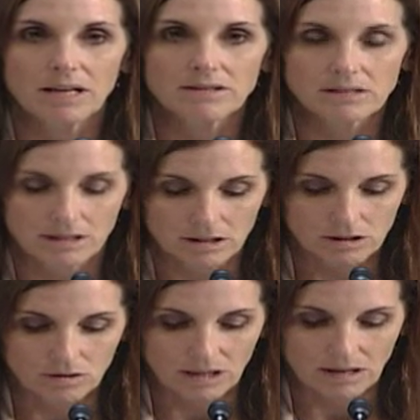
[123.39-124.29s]
to month
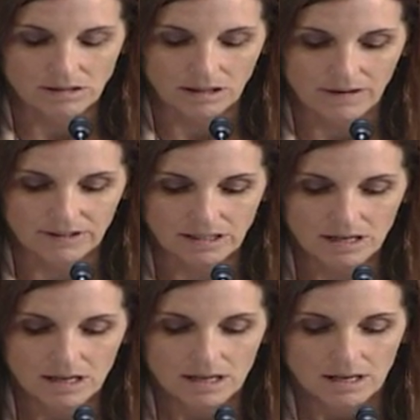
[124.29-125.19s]
since 2011.
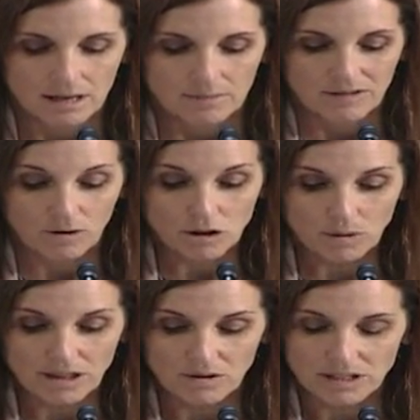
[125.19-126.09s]
Before
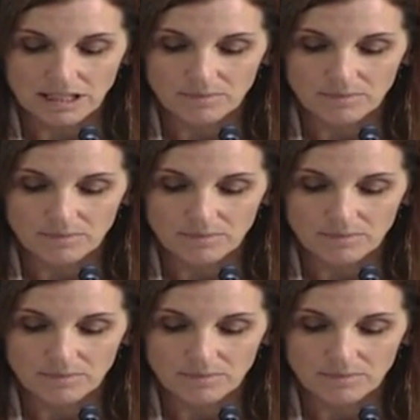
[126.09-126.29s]
2013,